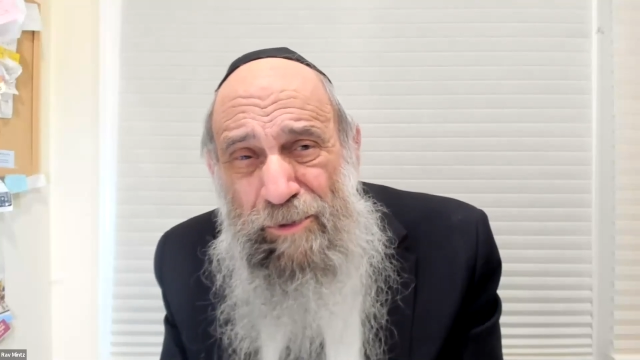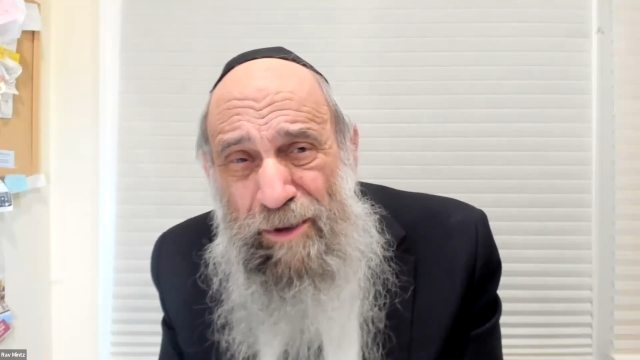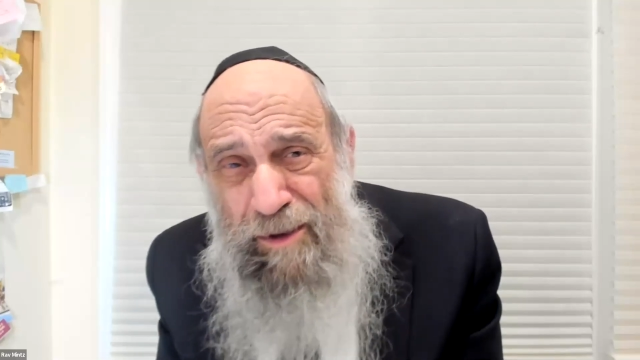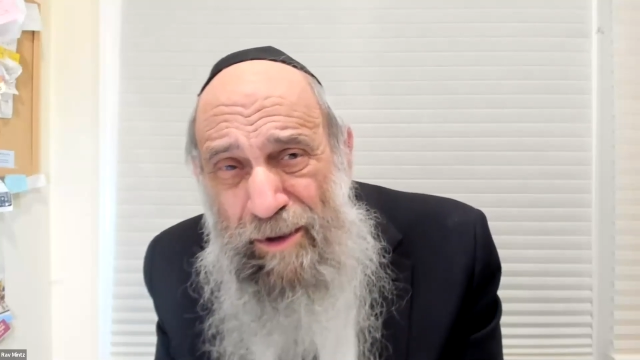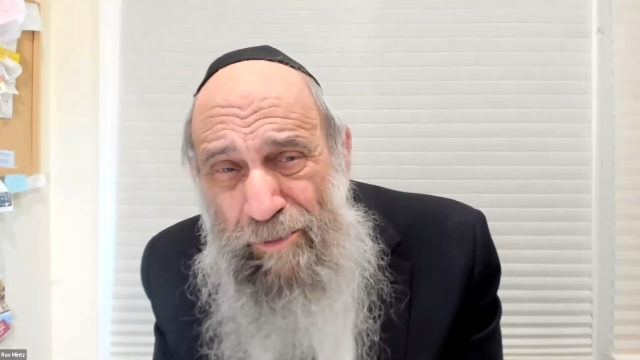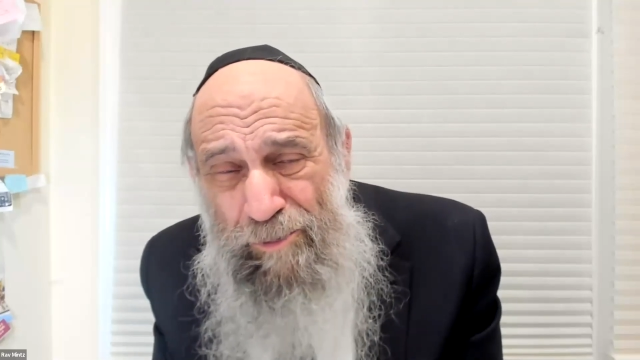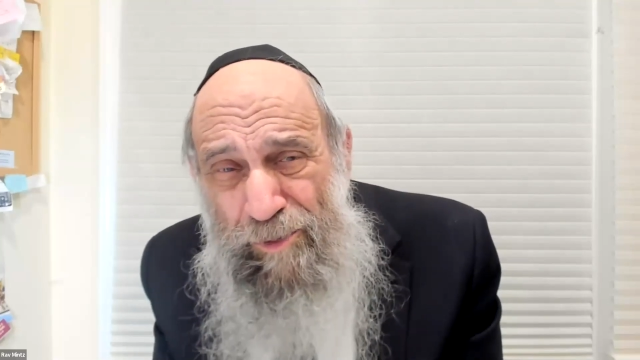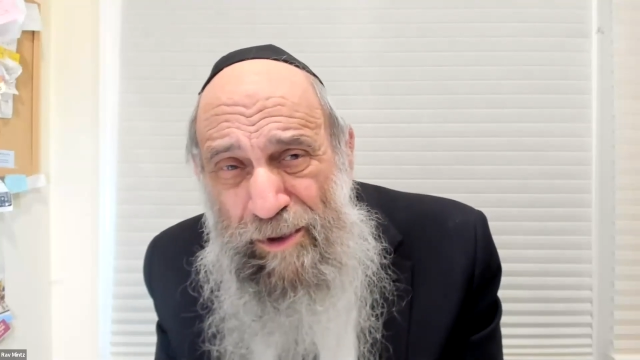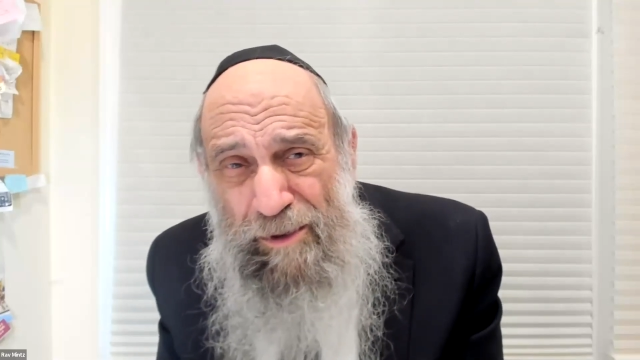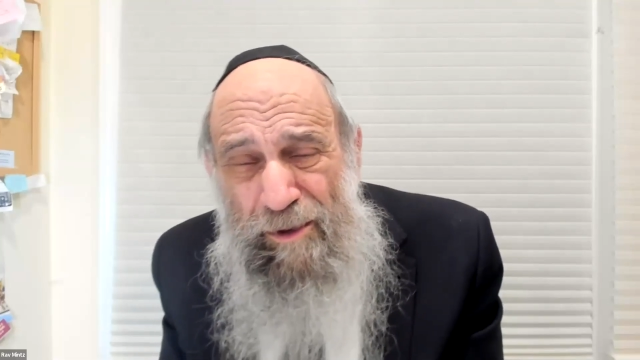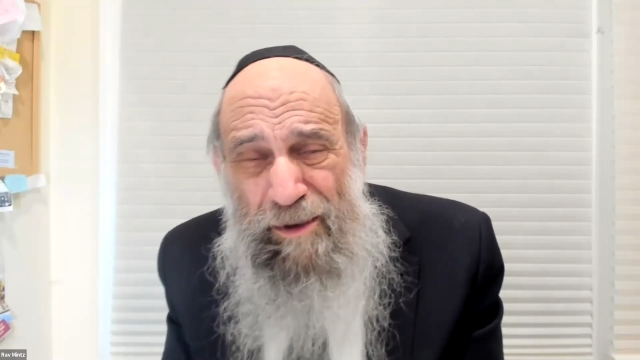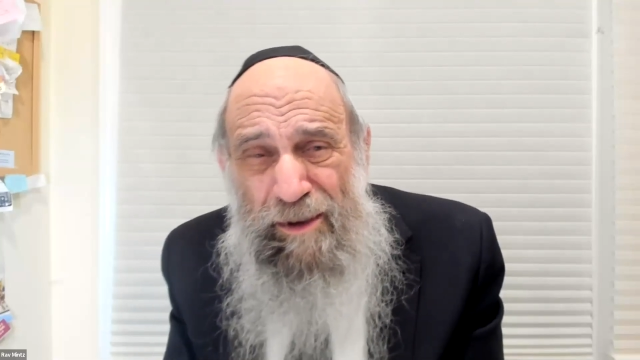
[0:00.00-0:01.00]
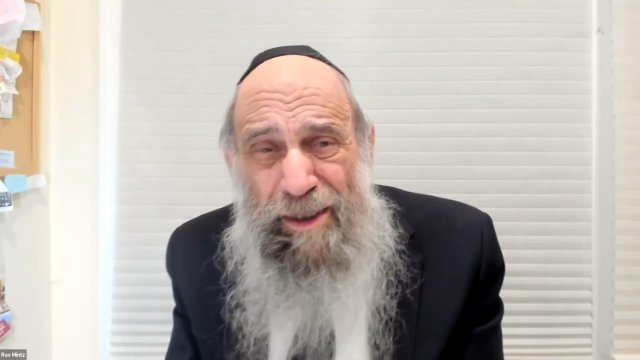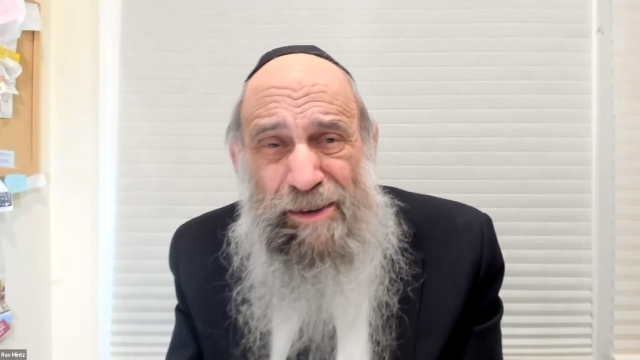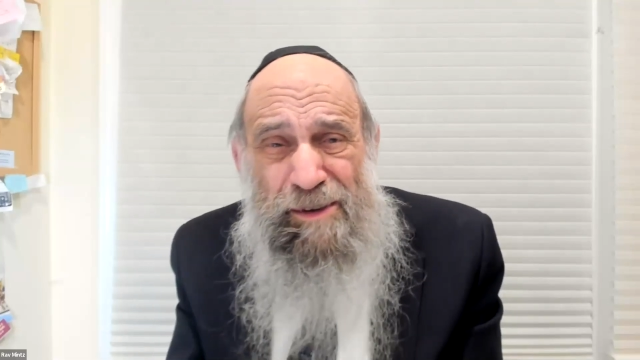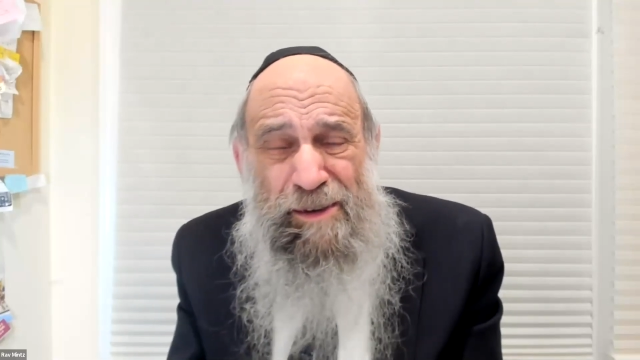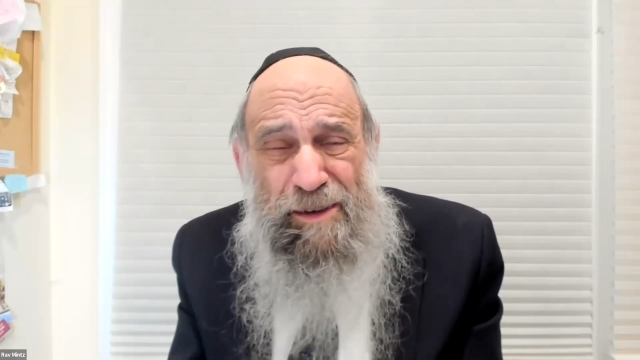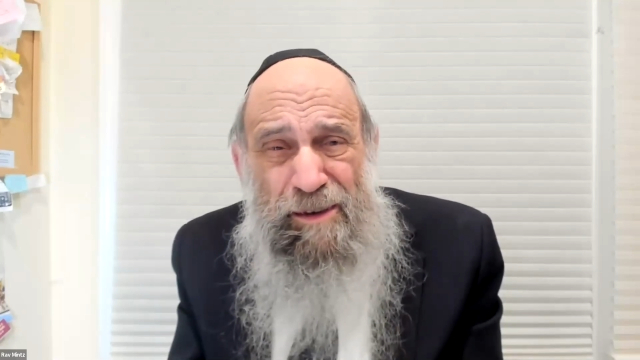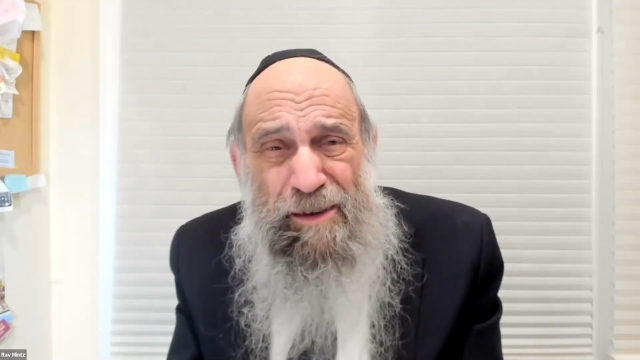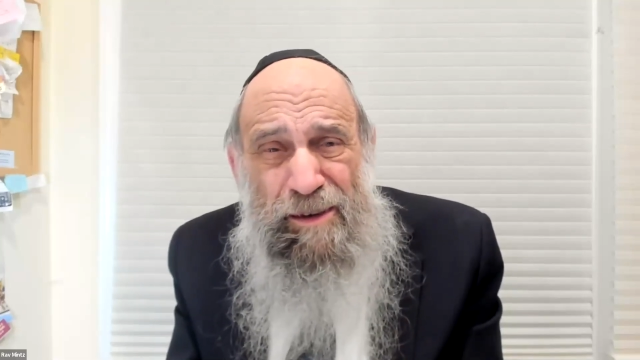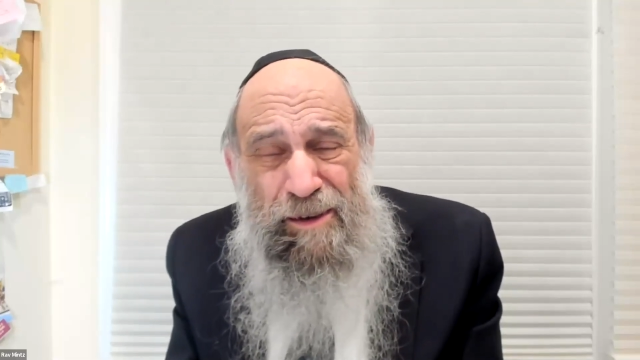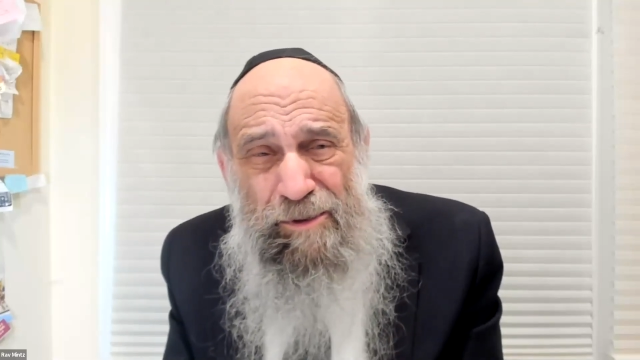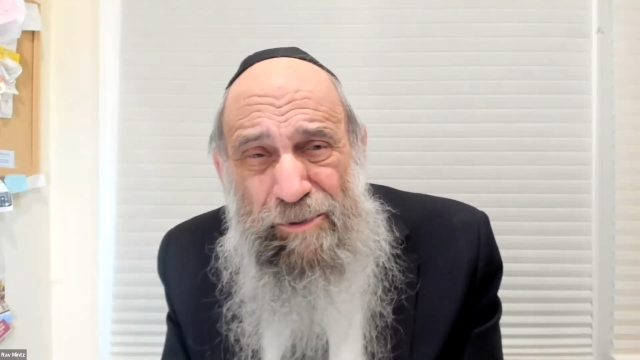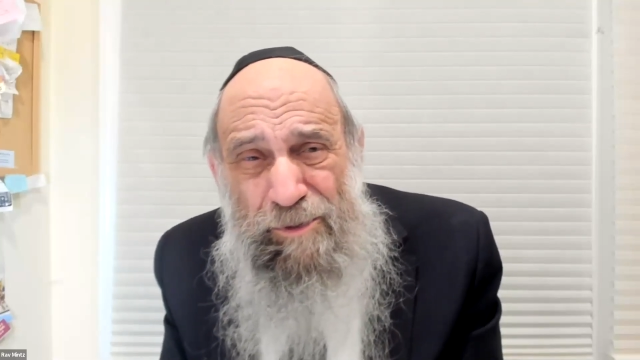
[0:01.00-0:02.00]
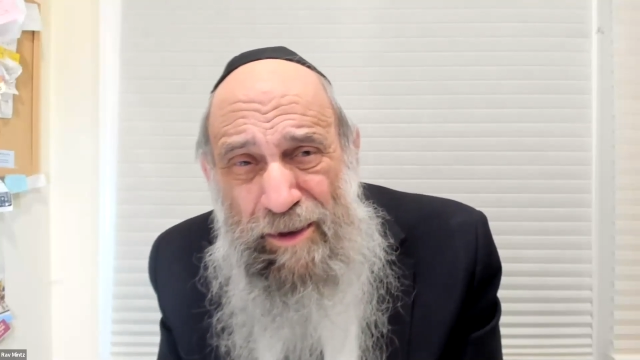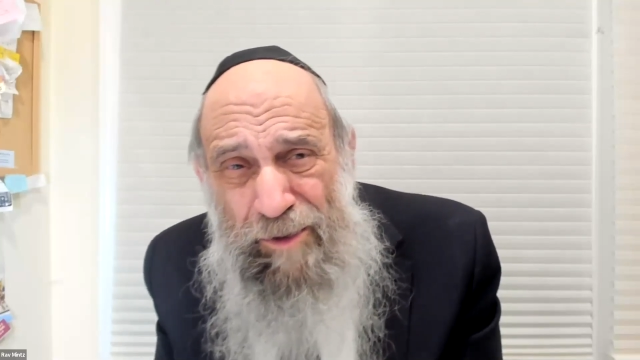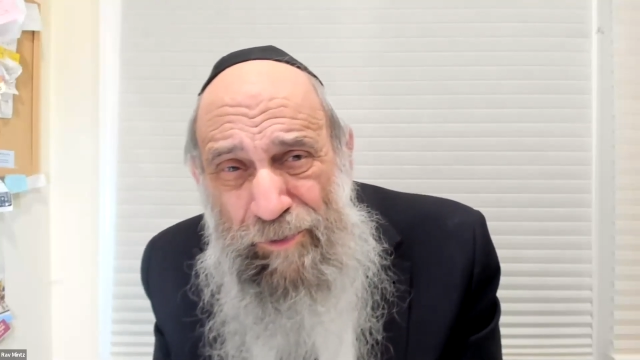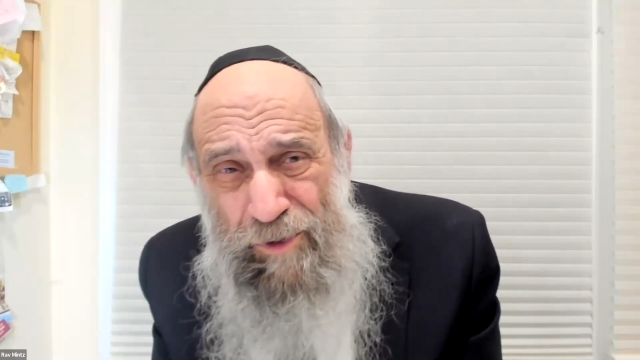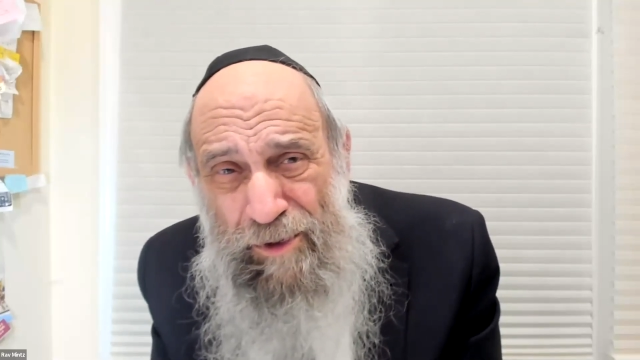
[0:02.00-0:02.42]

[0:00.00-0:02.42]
We can't be lazy. We have